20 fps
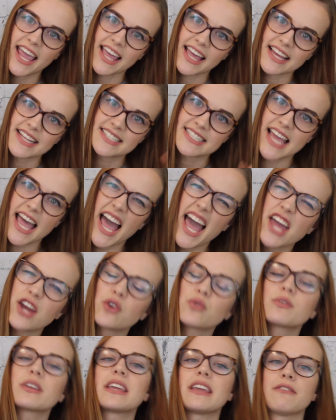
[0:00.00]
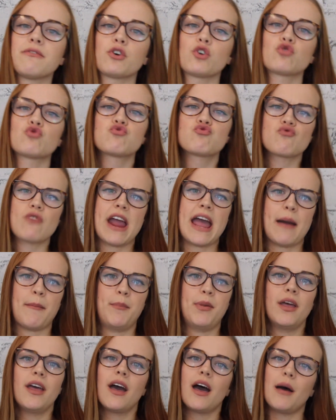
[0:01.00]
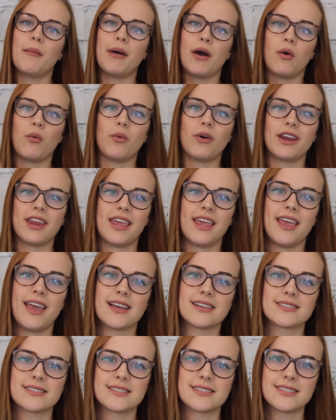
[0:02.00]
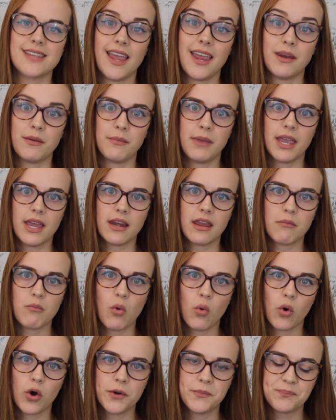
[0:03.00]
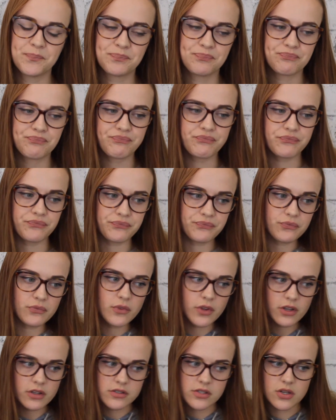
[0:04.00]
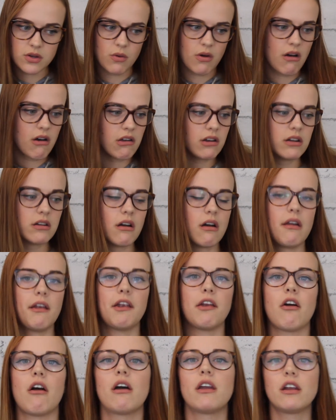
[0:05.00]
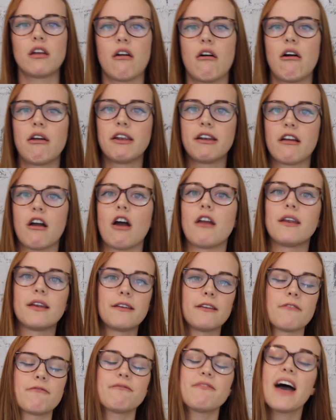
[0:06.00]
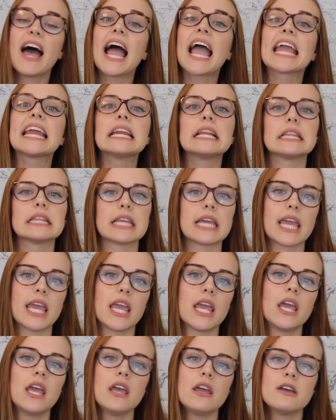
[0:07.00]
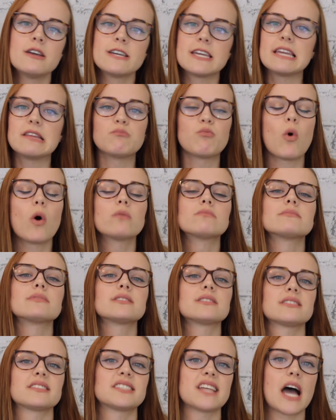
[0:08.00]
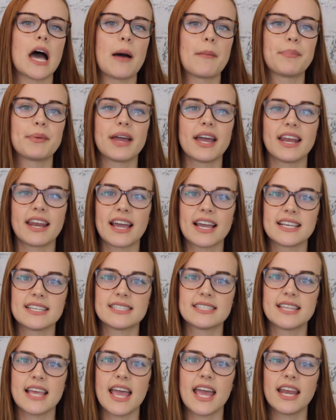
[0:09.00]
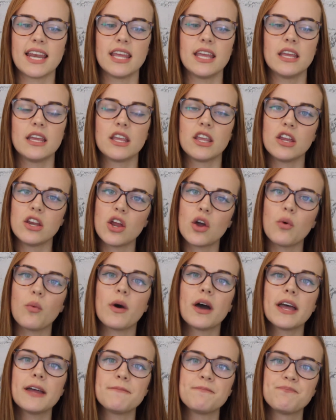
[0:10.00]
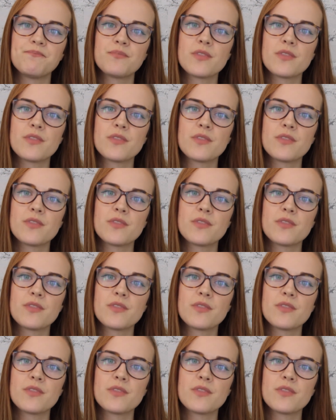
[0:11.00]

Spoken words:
and I don't give a crap about what he has to say to me anymore." And so on and on and on and on and on. And finally, he won't stop. And I said, "You know what,